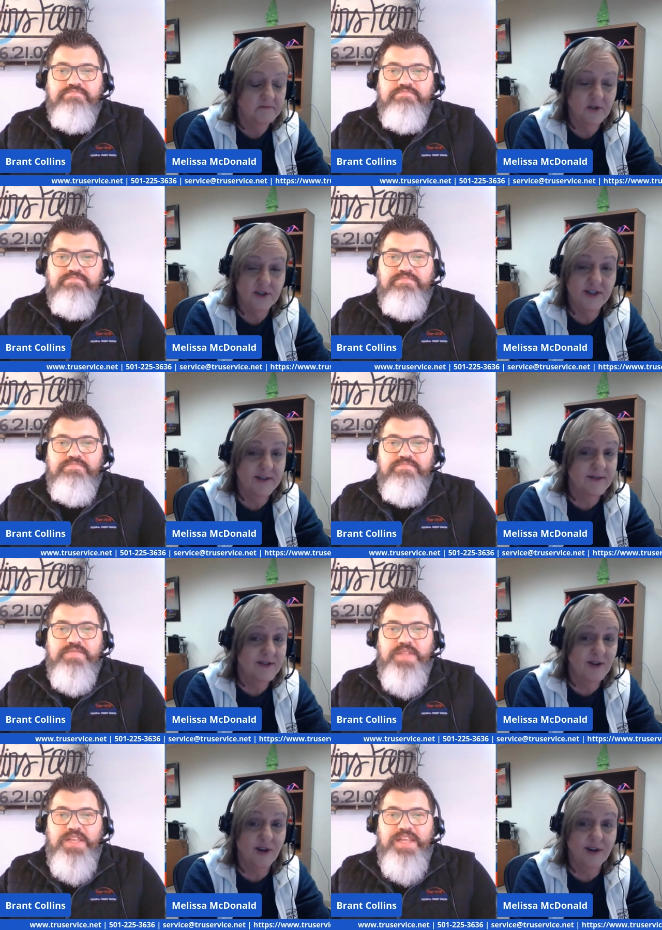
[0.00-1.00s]
Speaker 1: just give
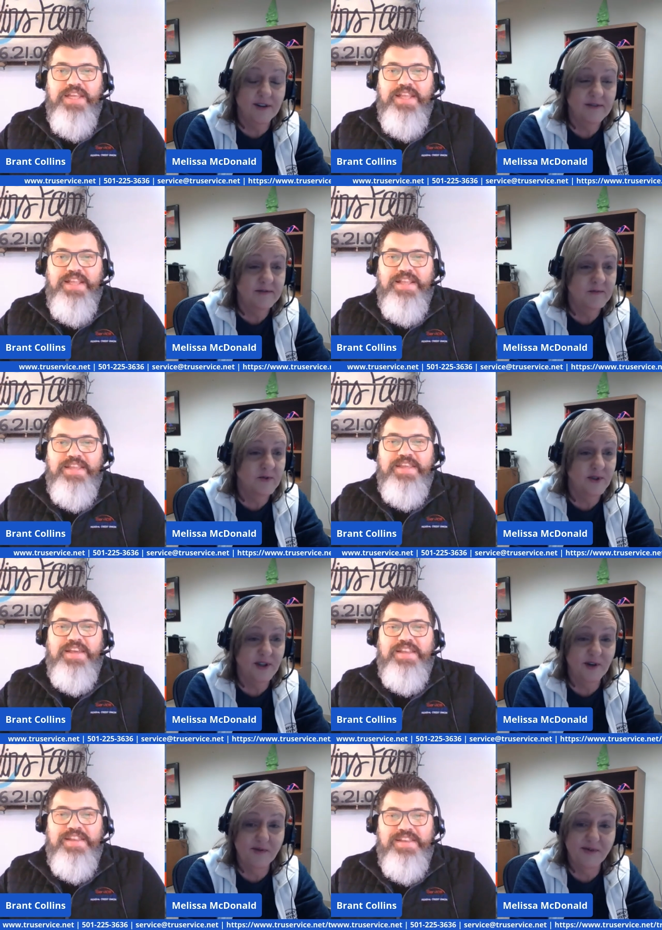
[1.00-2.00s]
us a call.
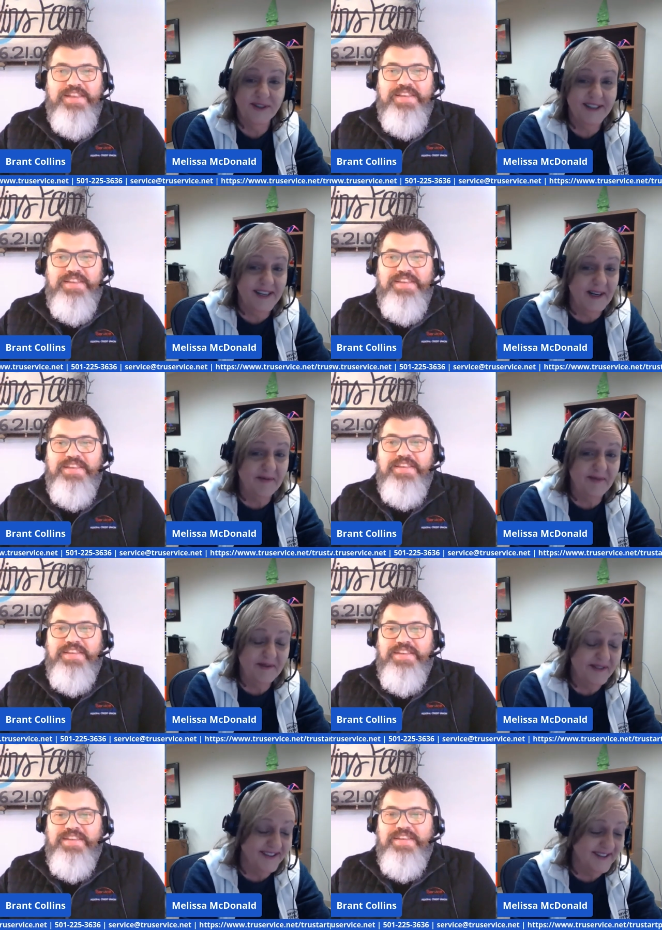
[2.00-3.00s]
We are willing to help
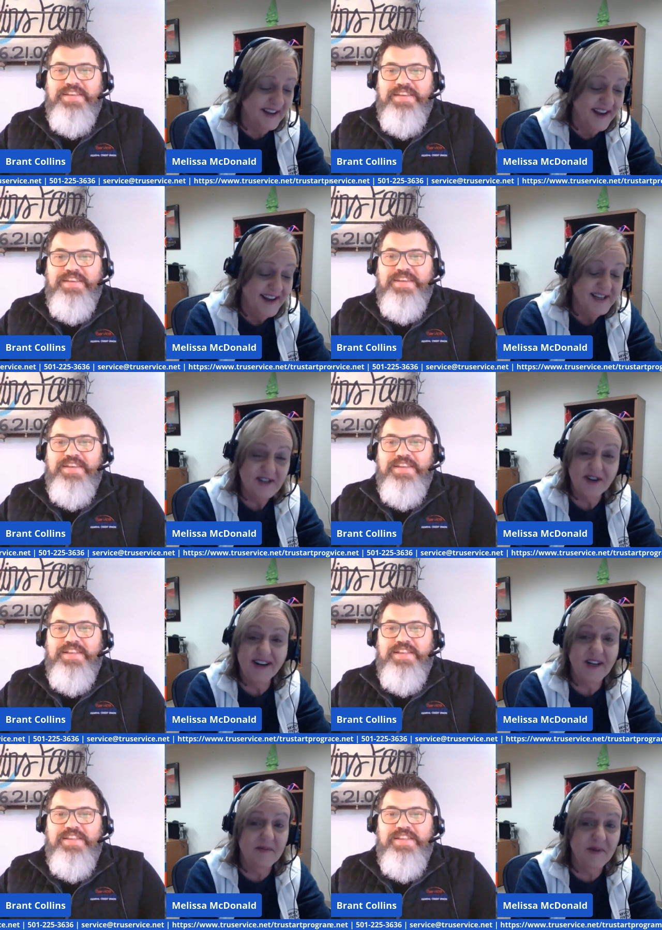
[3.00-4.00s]
you with,
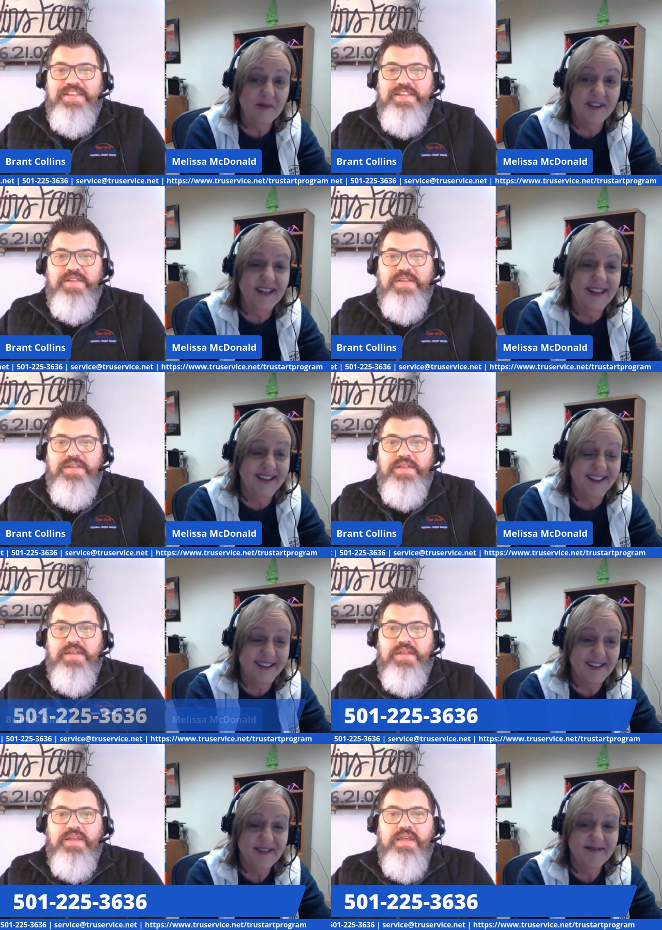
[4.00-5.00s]
try to help you with
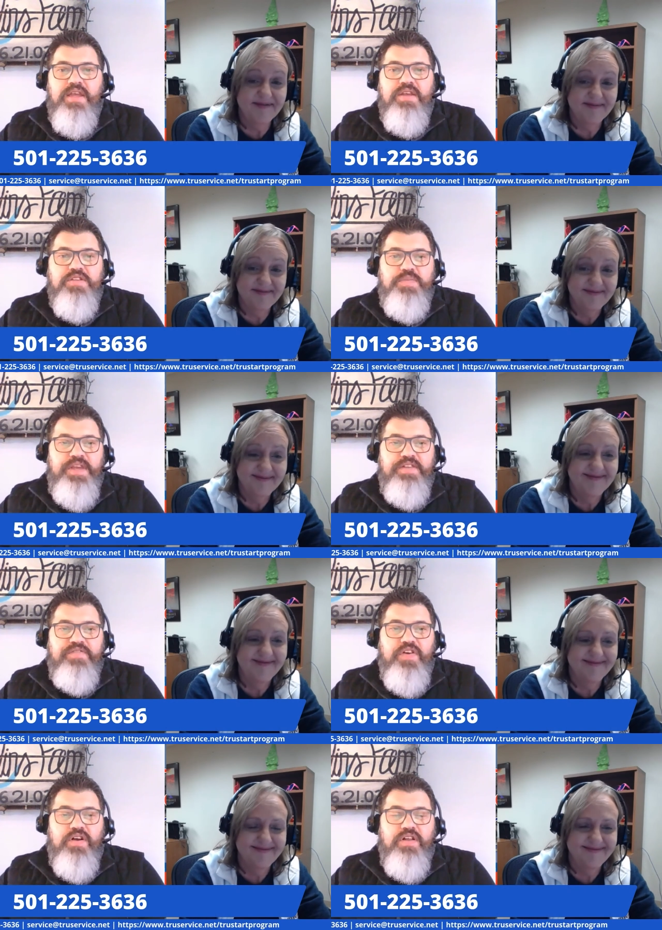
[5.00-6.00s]
anything.
Speaker 2: Speaking
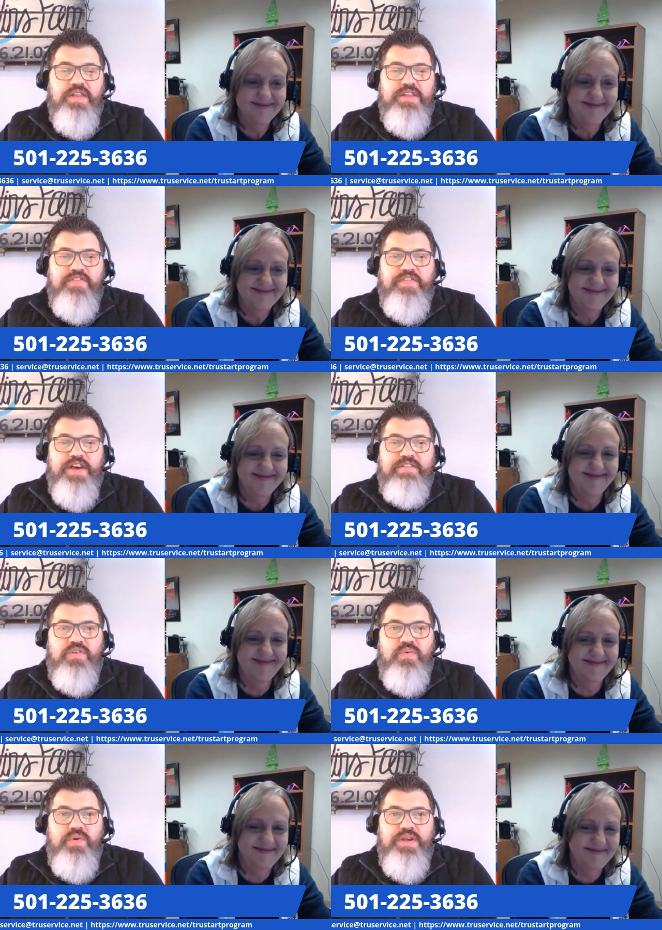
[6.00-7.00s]
of call, that's
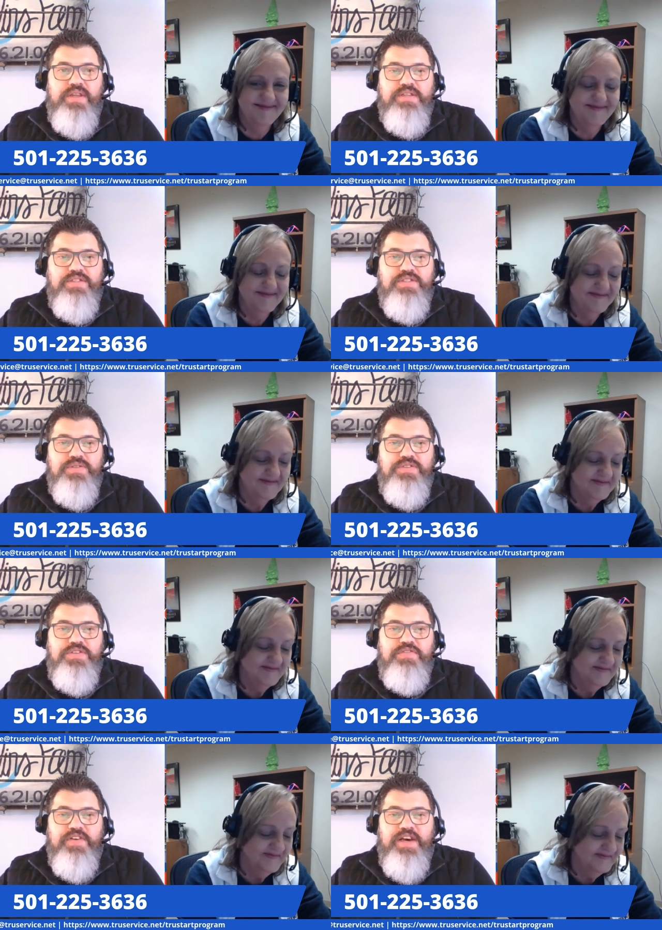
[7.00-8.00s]
501
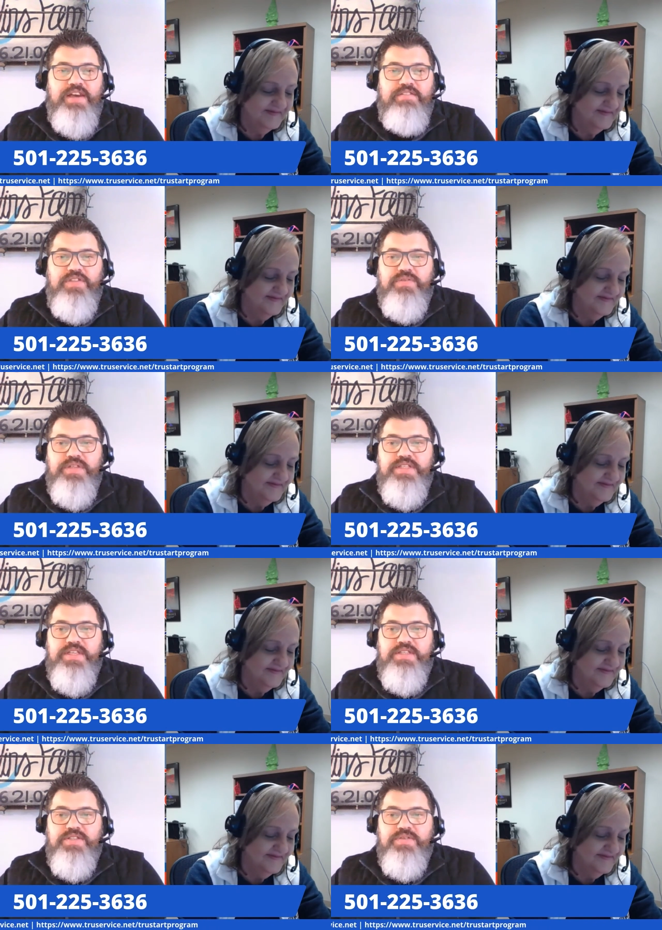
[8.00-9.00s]
225
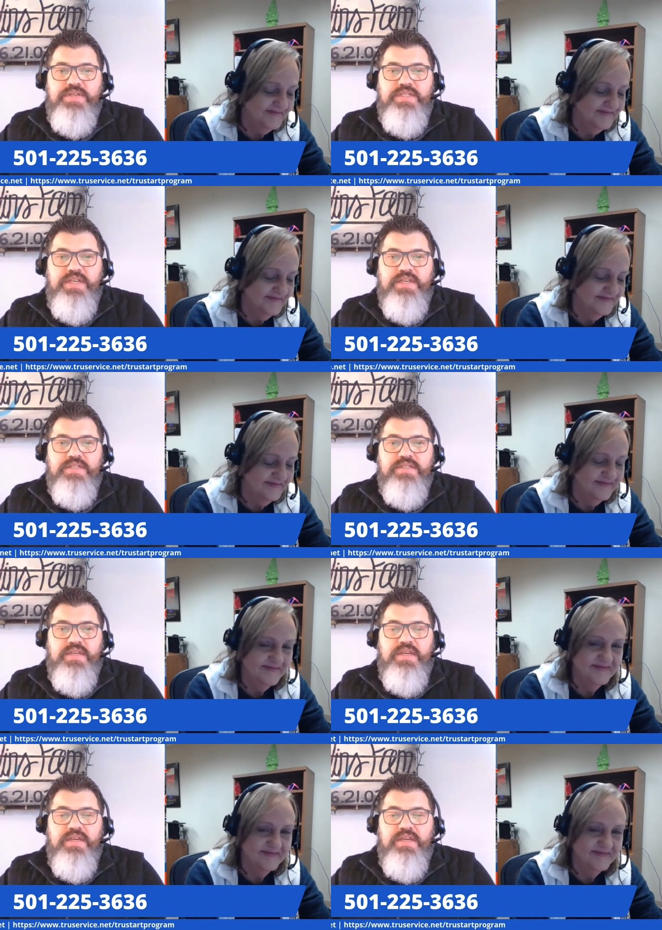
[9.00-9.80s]
3636.